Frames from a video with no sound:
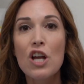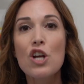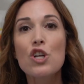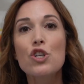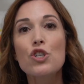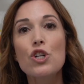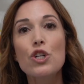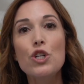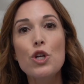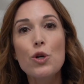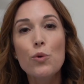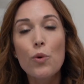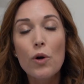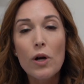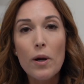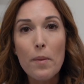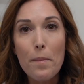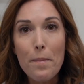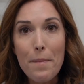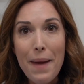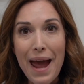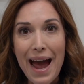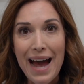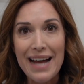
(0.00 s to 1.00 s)
Should you wear
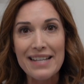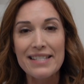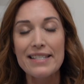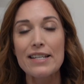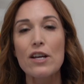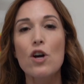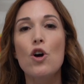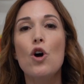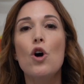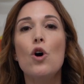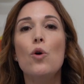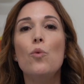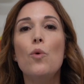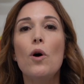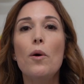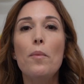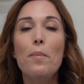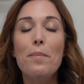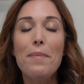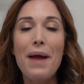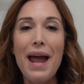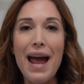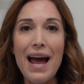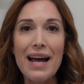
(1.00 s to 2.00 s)
a mask? Well,
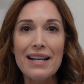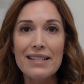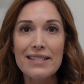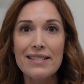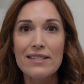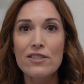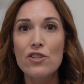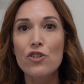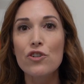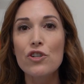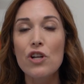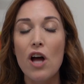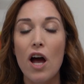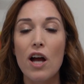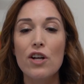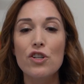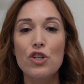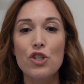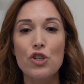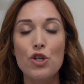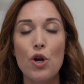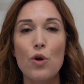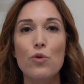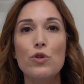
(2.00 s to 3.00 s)
masks are
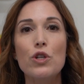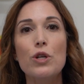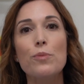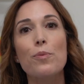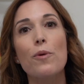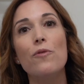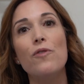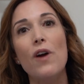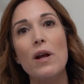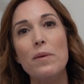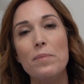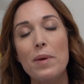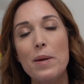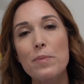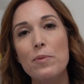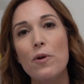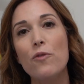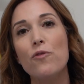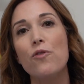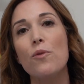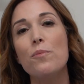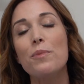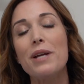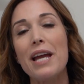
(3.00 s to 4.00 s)
not shown to prevent
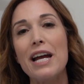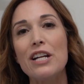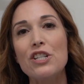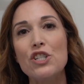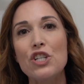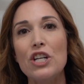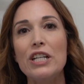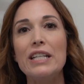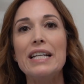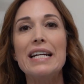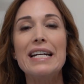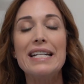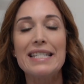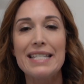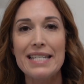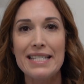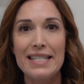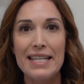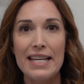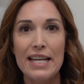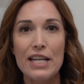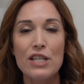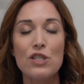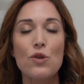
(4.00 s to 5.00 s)
people from catching
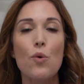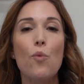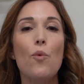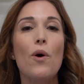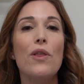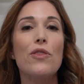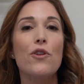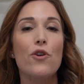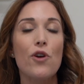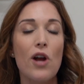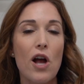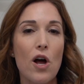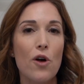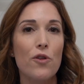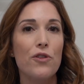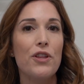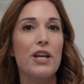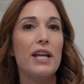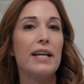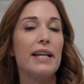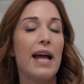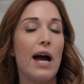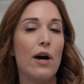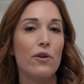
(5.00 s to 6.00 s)
disease when they're
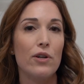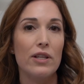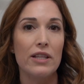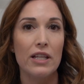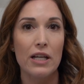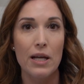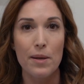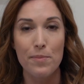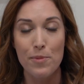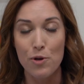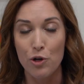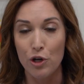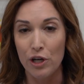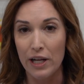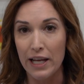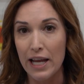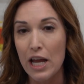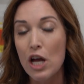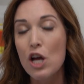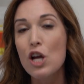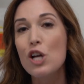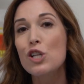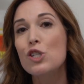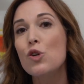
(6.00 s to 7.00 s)
healthy and out in the community.